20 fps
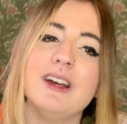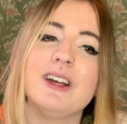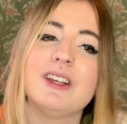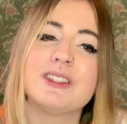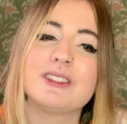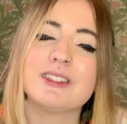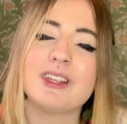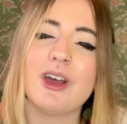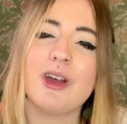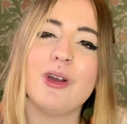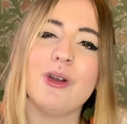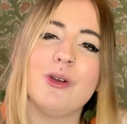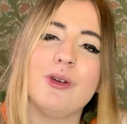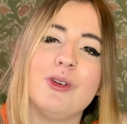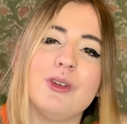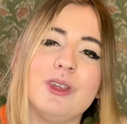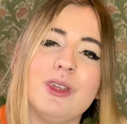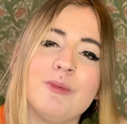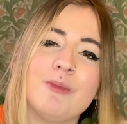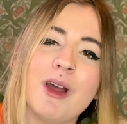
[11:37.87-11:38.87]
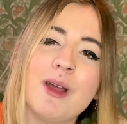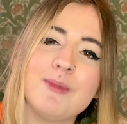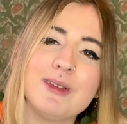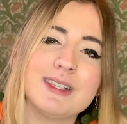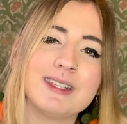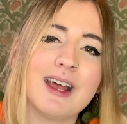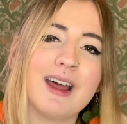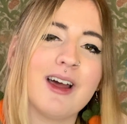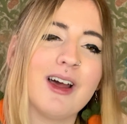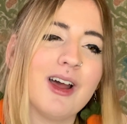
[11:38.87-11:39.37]
So you might be
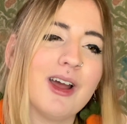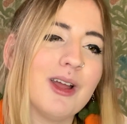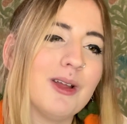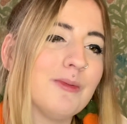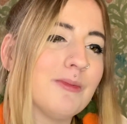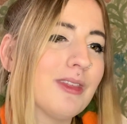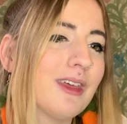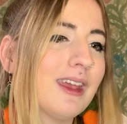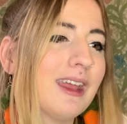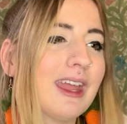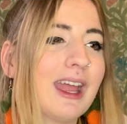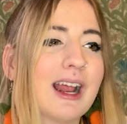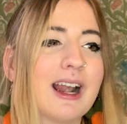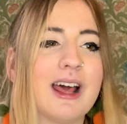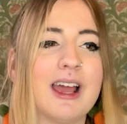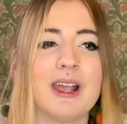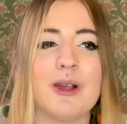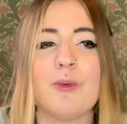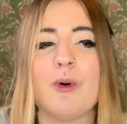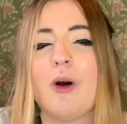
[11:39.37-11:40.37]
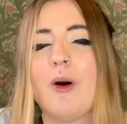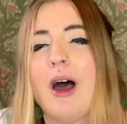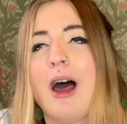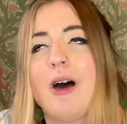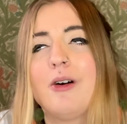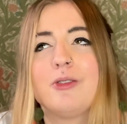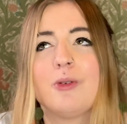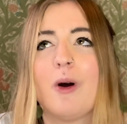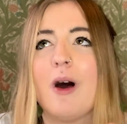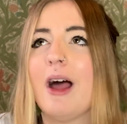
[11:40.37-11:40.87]
sat at home thinking like, well, how
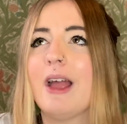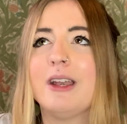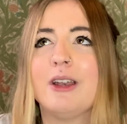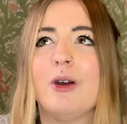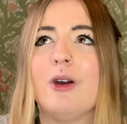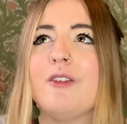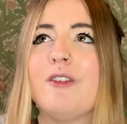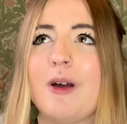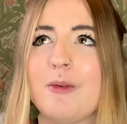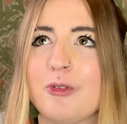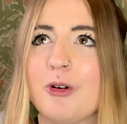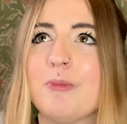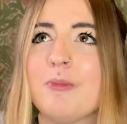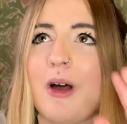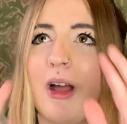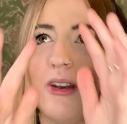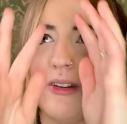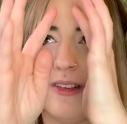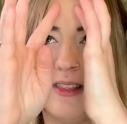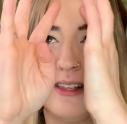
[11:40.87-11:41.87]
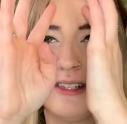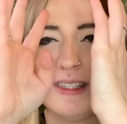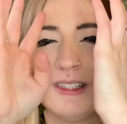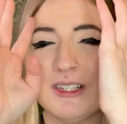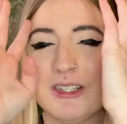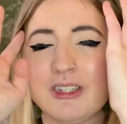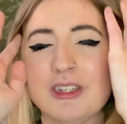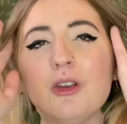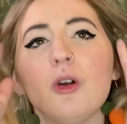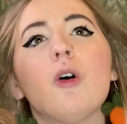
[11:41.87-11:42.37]
do I know if I'm non-binary? This is
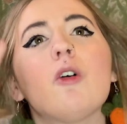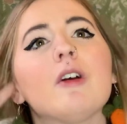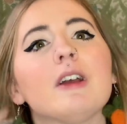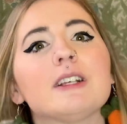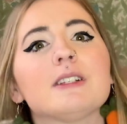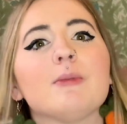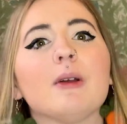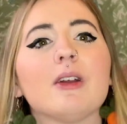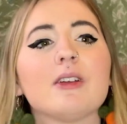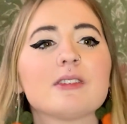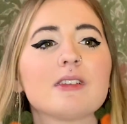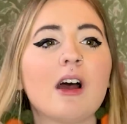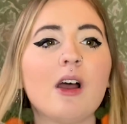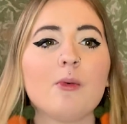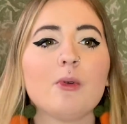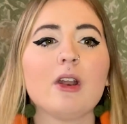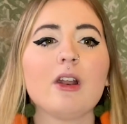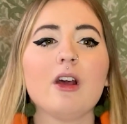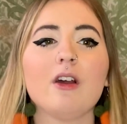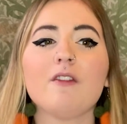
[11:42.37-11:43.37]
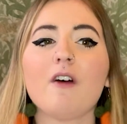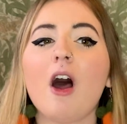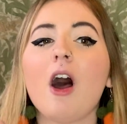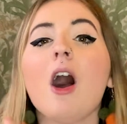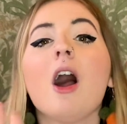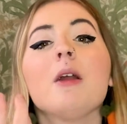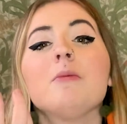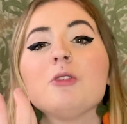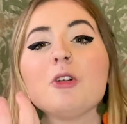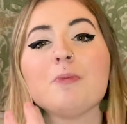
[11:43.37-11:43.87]
just your experience. I want to know if
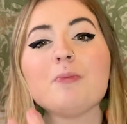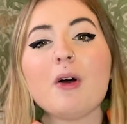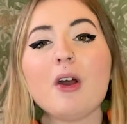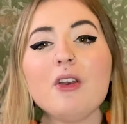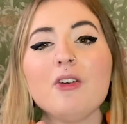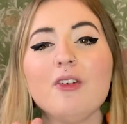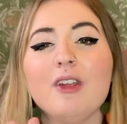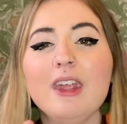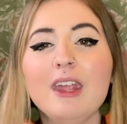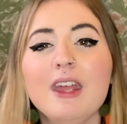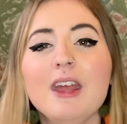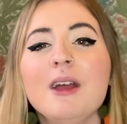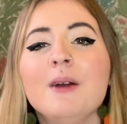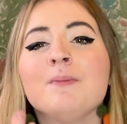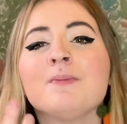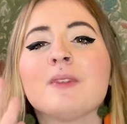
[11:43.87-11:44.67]
I'm non-binary.